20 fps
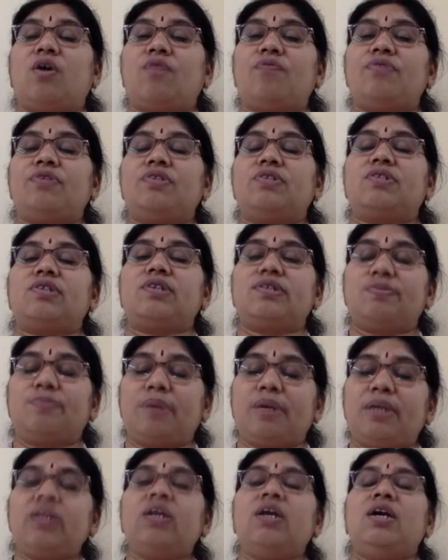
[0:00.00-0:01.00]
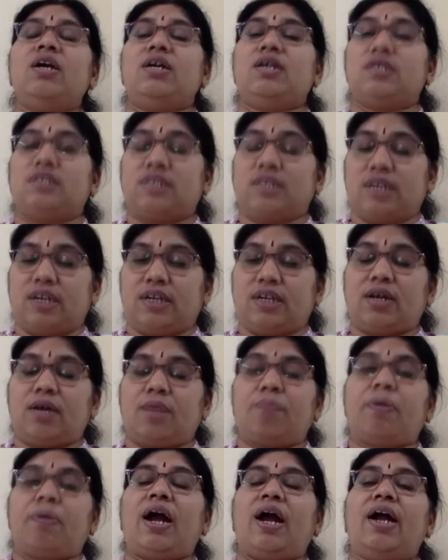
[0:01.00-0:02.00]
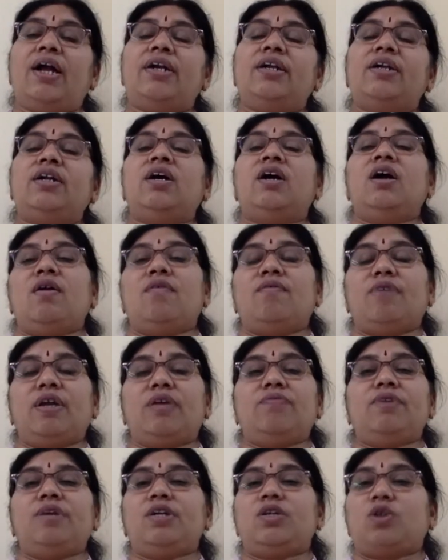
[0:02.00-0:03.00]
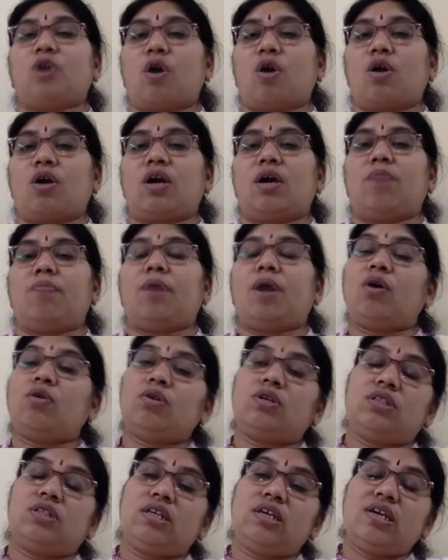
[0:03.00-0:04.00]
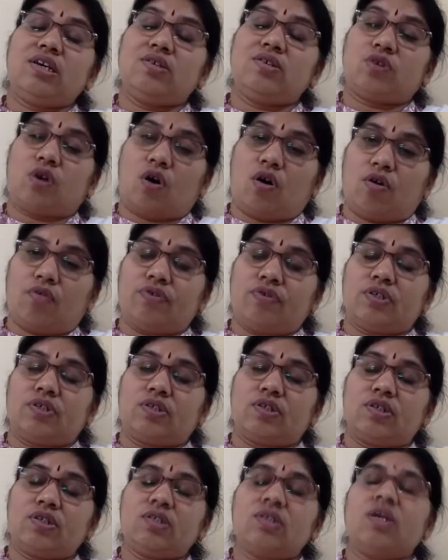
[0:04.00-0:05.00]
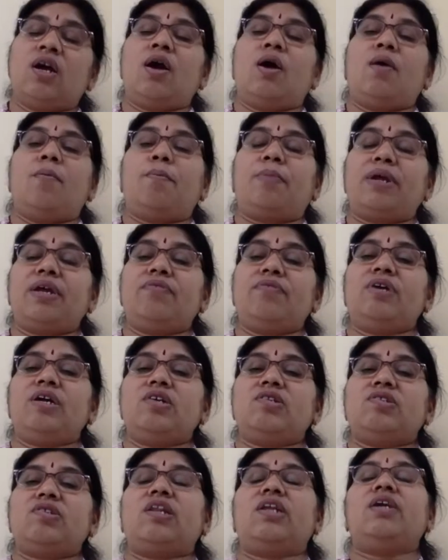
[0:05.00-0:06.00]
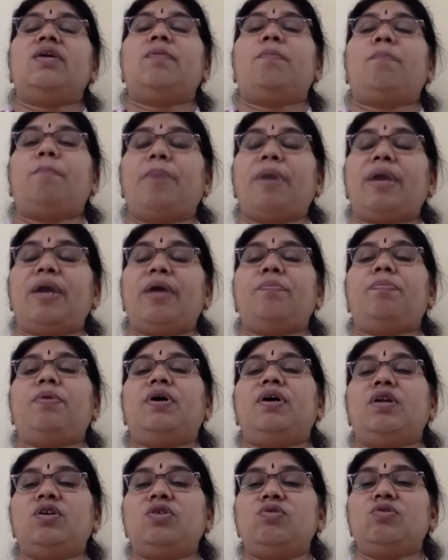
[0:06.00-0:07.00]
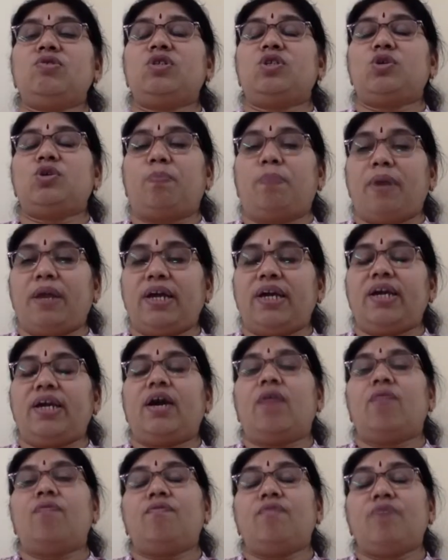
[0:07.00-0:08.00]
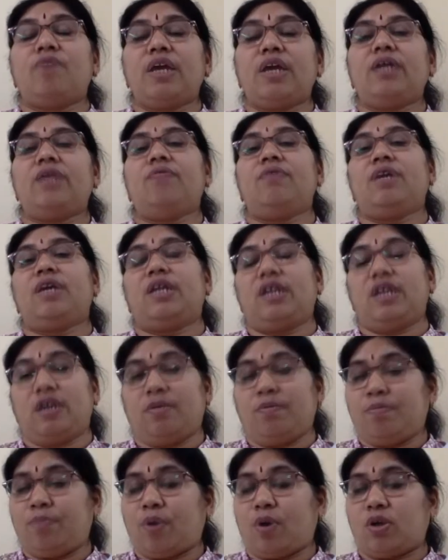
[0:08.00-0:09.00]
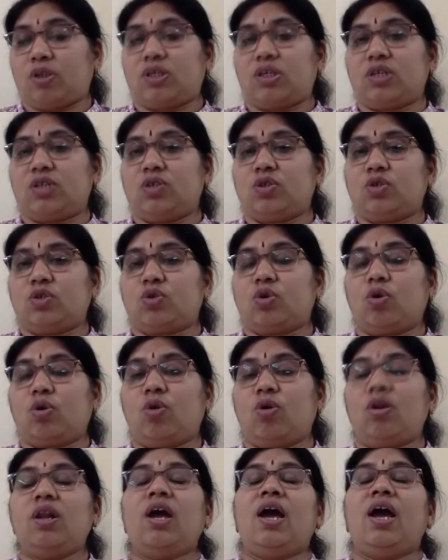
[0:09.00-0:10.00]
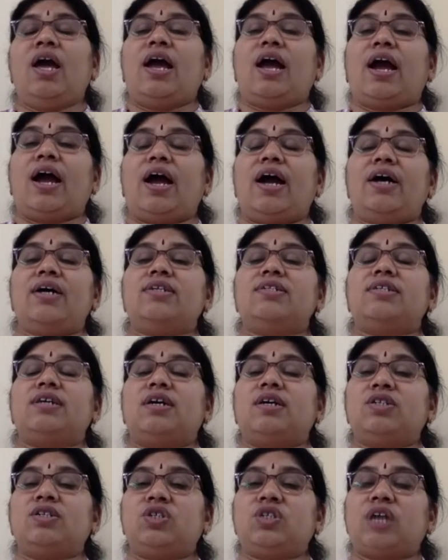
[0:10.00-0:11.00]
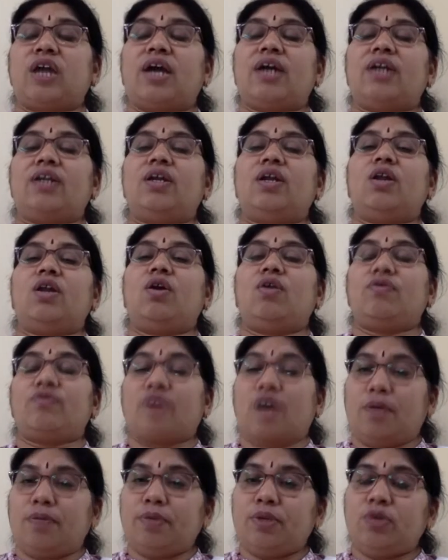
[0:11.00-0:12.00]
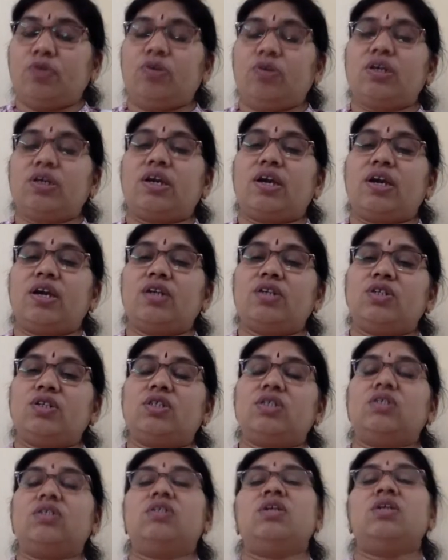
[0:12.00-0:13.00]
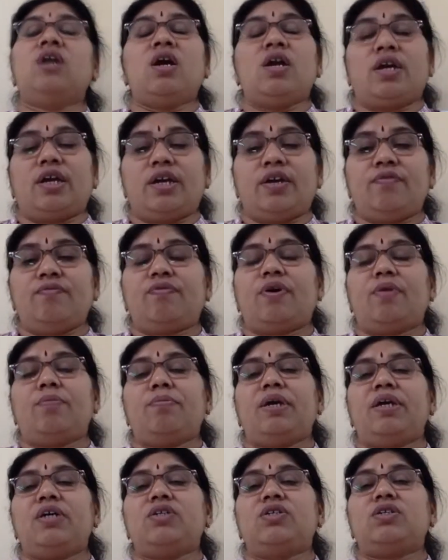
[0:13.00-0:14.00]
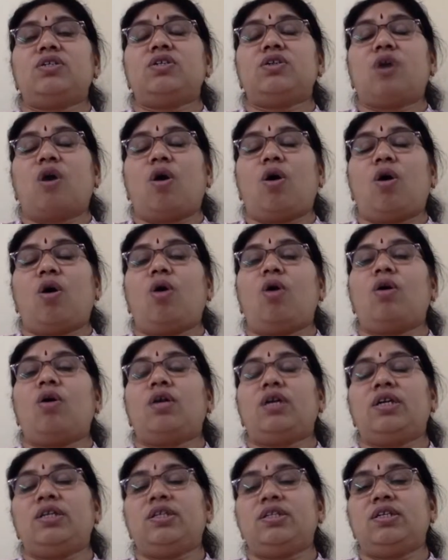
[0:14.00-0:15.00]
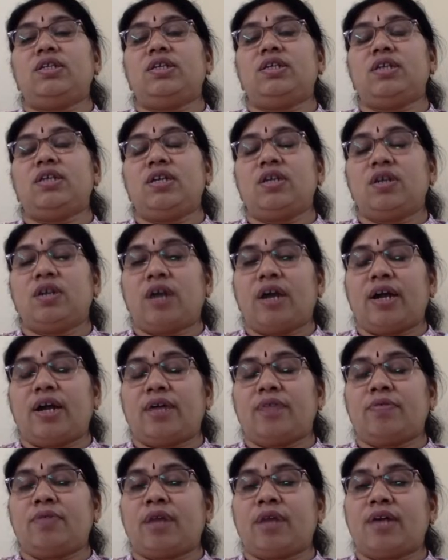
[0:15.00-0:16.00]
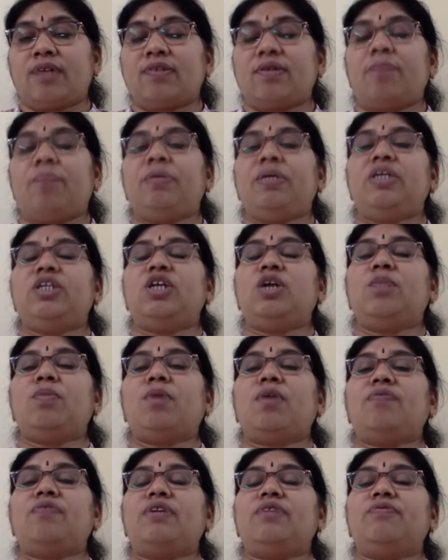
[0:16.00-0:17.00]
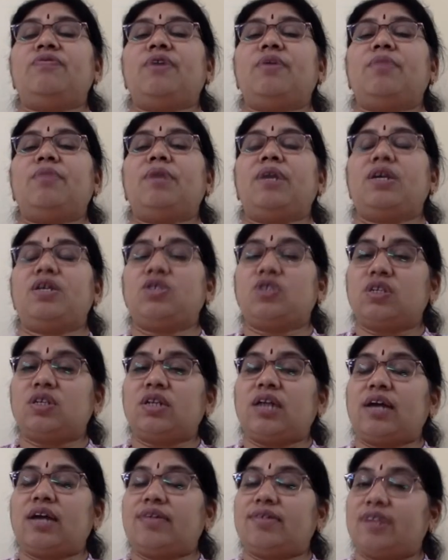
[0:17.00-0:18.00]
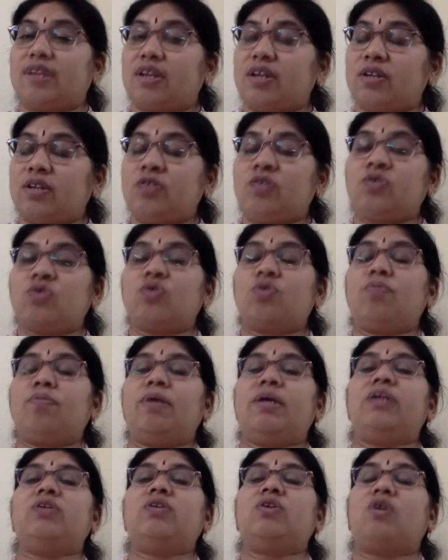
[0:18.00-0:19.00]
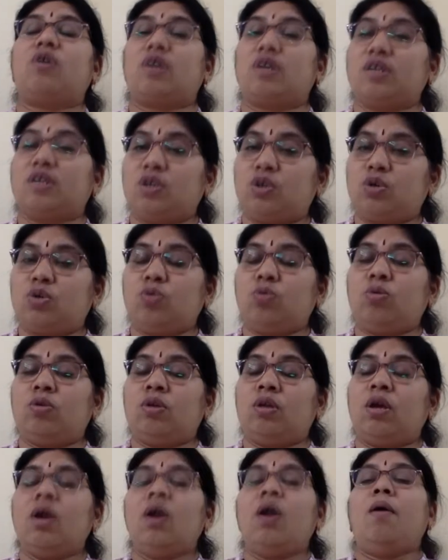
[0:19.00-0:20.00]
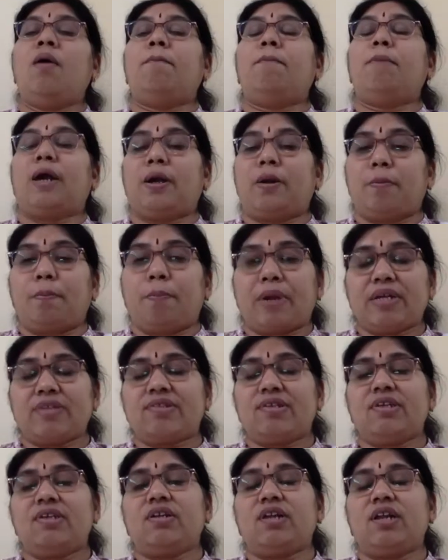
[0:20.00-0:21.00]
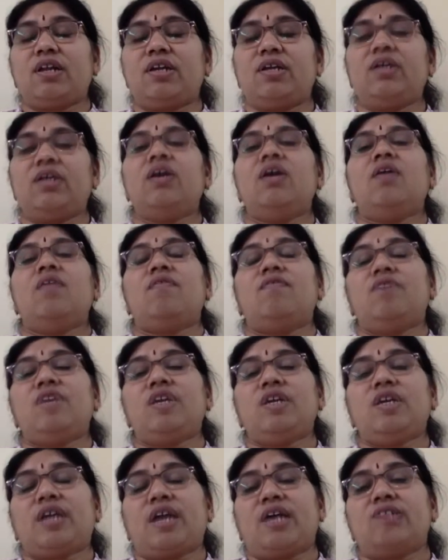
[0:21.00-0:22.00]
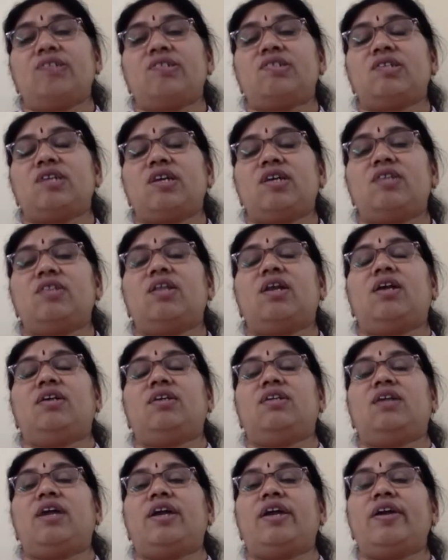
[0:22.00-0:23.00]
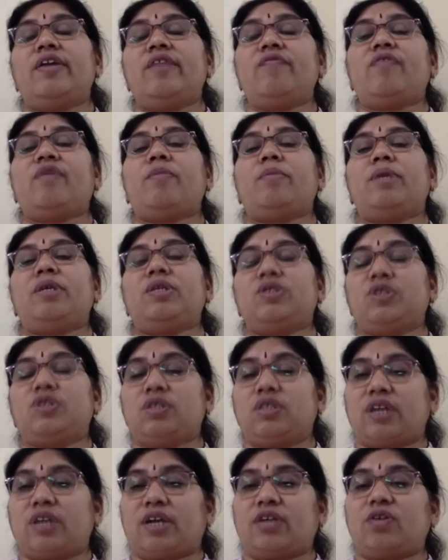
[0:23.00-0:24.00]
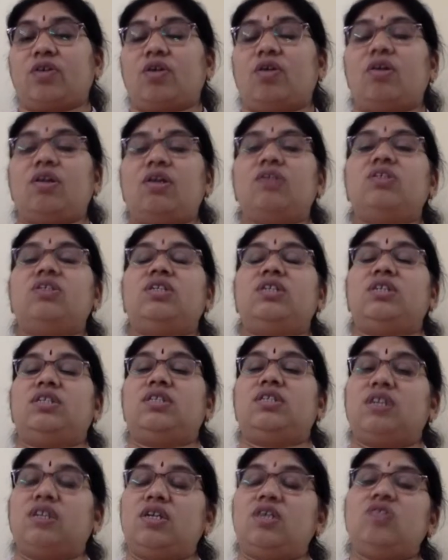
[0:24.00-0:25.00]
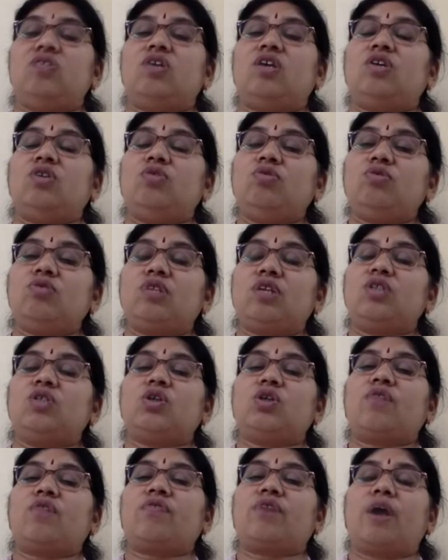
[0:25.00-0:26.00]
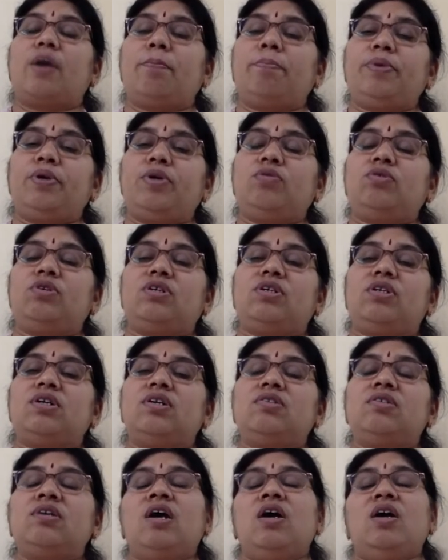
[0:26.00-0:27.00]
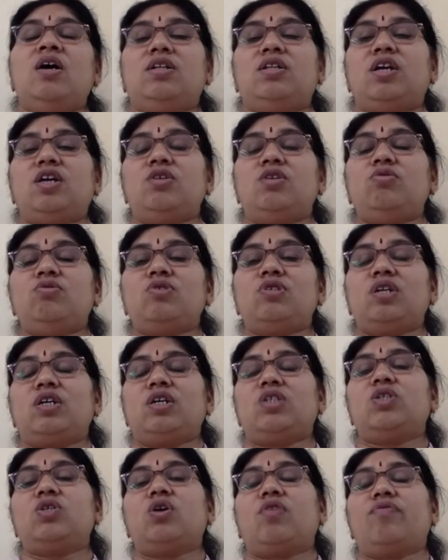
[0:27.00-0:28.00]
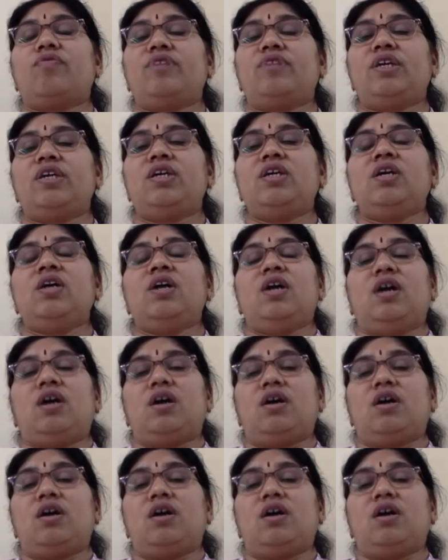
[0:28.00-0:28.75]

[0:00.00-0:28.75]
office is being set up. And when we talk about these offices, previously paper used to play a very, very important role as a channel of communication, information, or in the as a medium of information, as an instrument or a tool. But presently, we can say that the information technology, that is the usage of computers, the usage of the